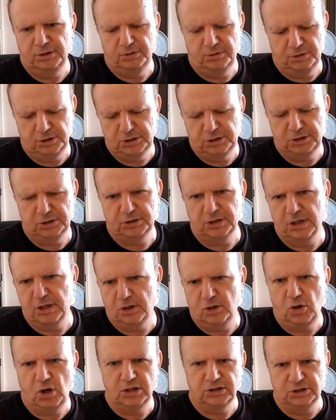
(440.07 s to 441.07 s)
this is going
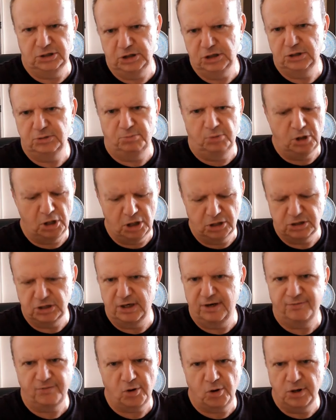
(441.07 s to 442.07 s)
to cost this much, and
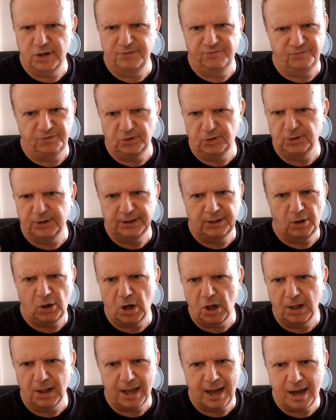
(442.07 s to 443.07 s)
I've already figured it
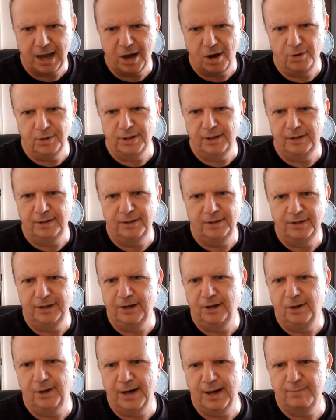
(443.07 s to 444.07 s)
all out, and you
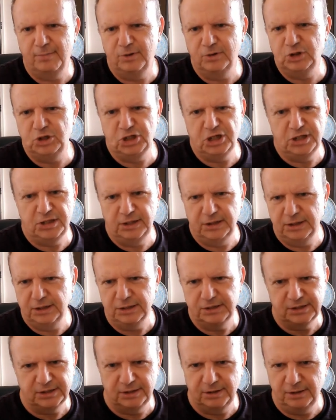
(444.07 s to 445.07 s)
know, and I'm a
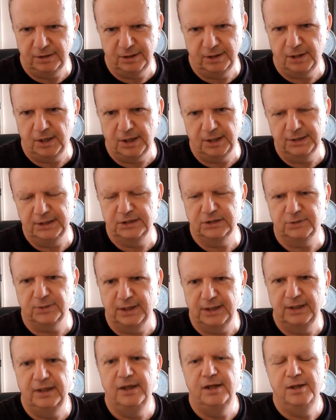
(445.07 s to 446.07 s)
genius, and all this, right?